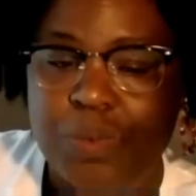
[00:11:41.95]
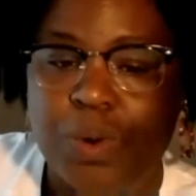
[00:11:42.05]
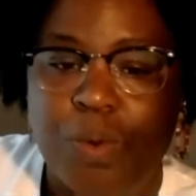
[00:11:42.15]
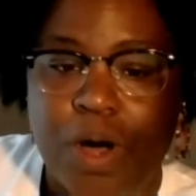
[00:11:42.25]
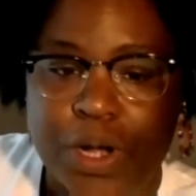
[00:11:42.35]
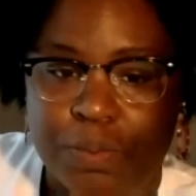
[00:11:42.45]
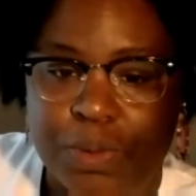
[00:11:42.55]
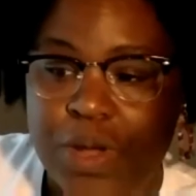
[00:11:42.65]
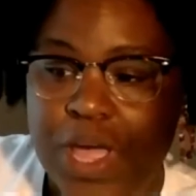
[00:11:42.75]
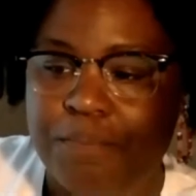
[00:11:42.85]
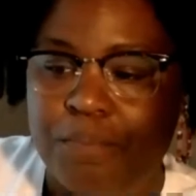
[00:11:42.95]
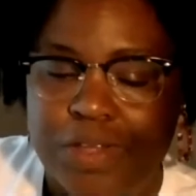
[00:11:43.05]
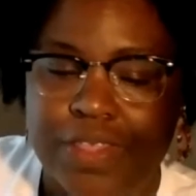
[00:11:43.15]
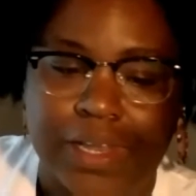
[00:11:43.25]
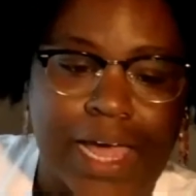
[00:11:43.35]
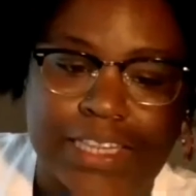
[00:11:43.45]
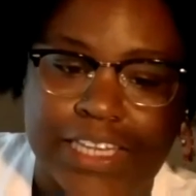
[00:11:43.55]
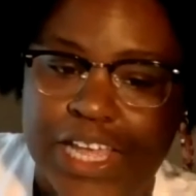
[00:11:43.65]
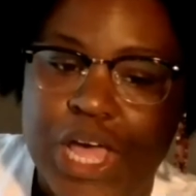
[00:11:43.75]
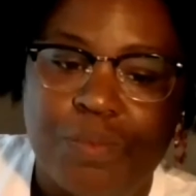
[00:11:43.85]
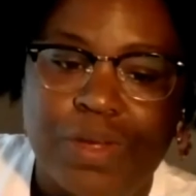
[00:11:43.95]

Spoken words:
We will welcome you. And more than likely,